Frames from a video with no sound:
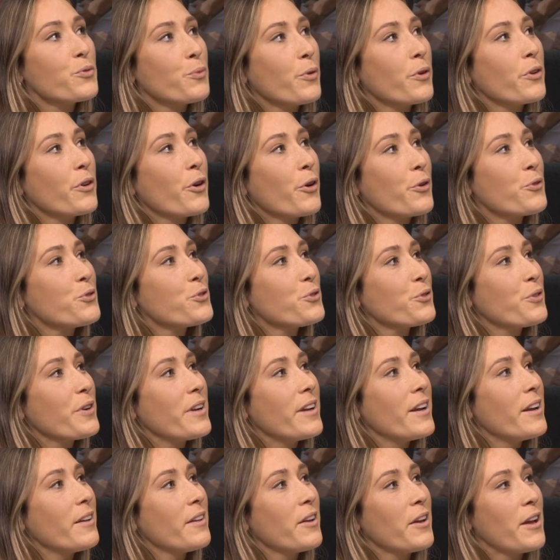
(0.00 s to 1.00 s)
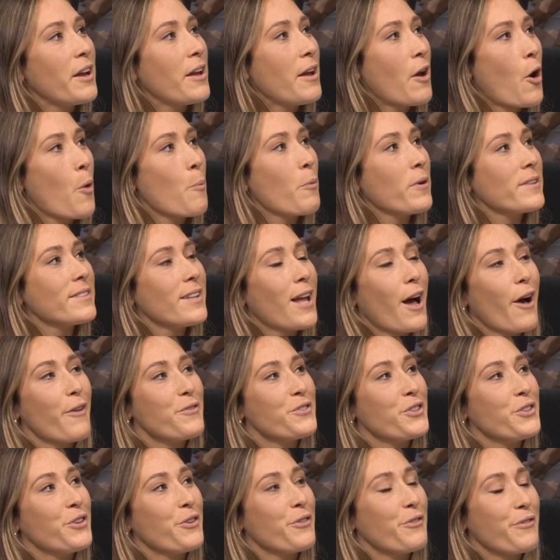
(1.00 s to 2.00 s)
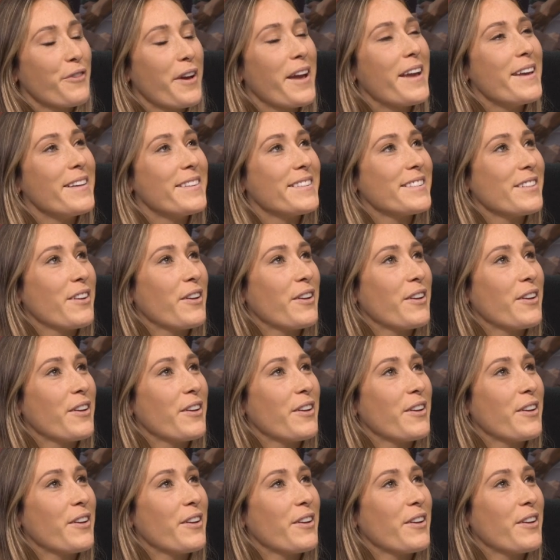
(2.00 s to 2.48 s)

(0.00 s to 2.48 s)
one country, he almost laughed in your face.